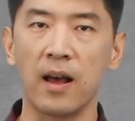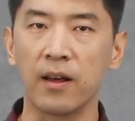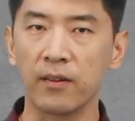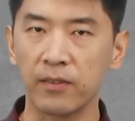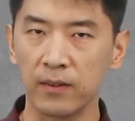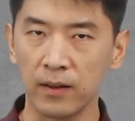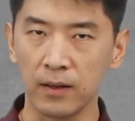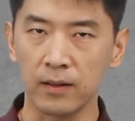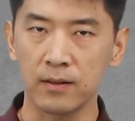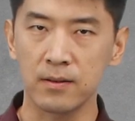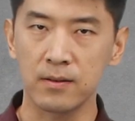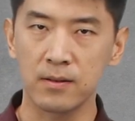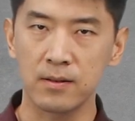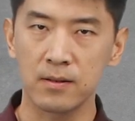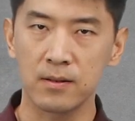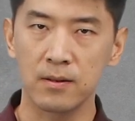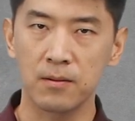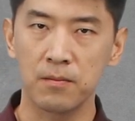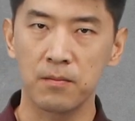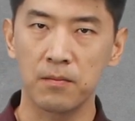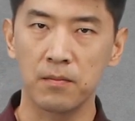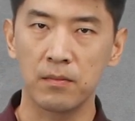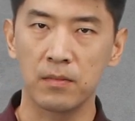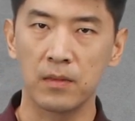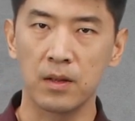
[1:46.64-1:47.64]
ethics,
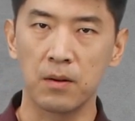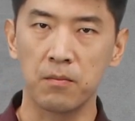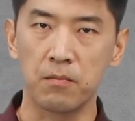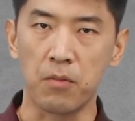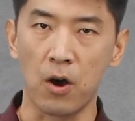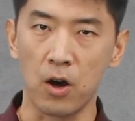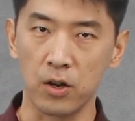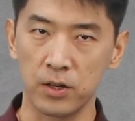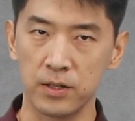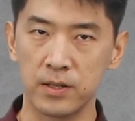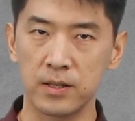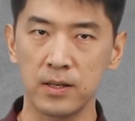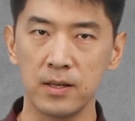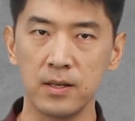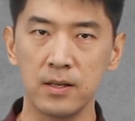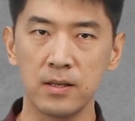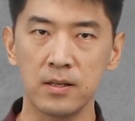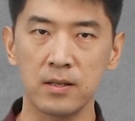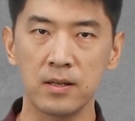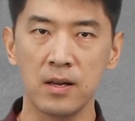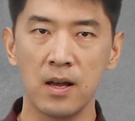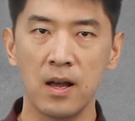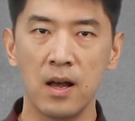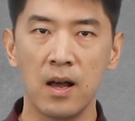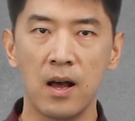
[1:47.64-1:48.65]

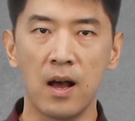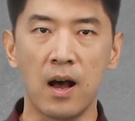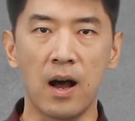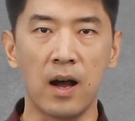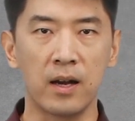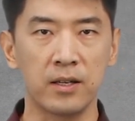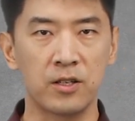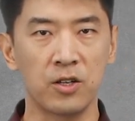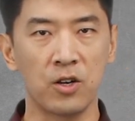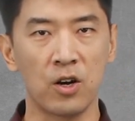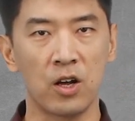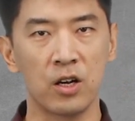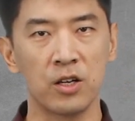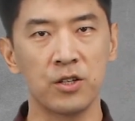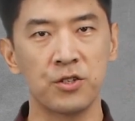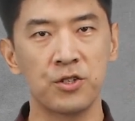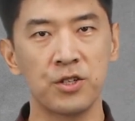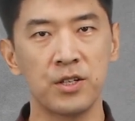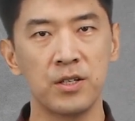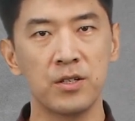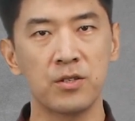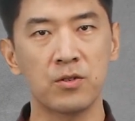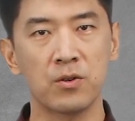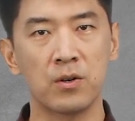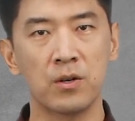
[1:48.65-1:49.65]
policies,
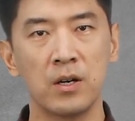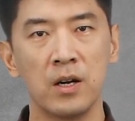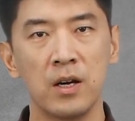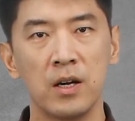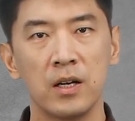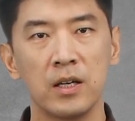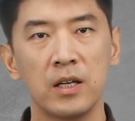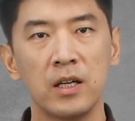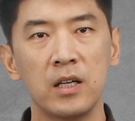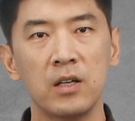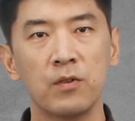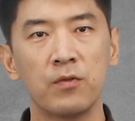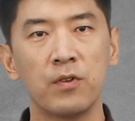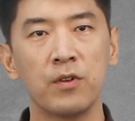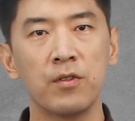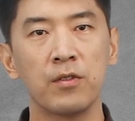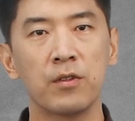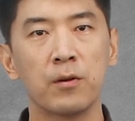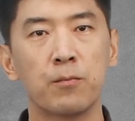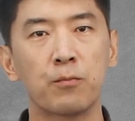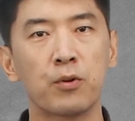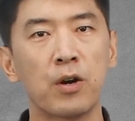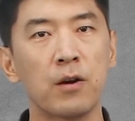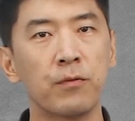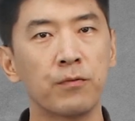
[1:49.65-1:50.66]
ideologies, or even
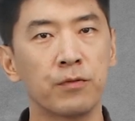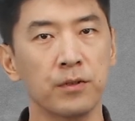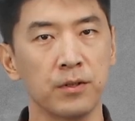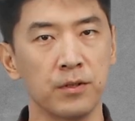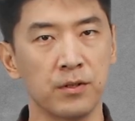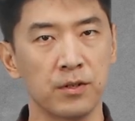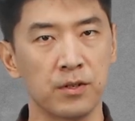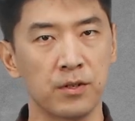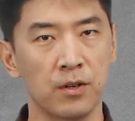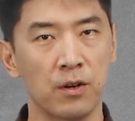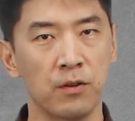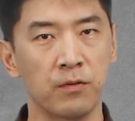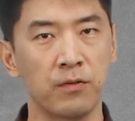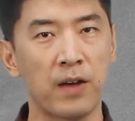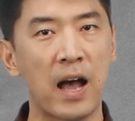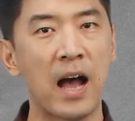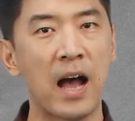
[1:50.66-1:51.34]
the preference of